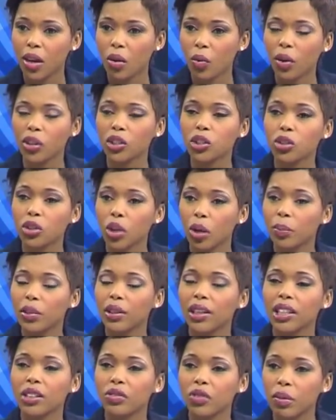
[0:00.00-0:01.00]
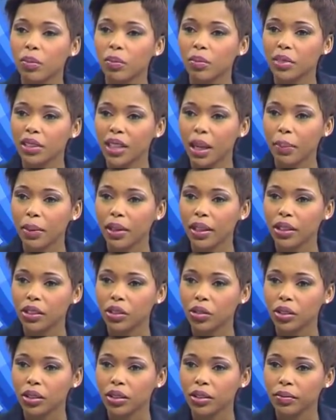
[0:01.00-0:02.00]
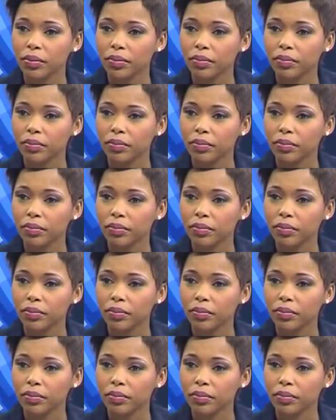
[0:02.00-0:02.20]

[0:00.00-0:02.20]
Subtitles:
What's stopping us from tapping into it?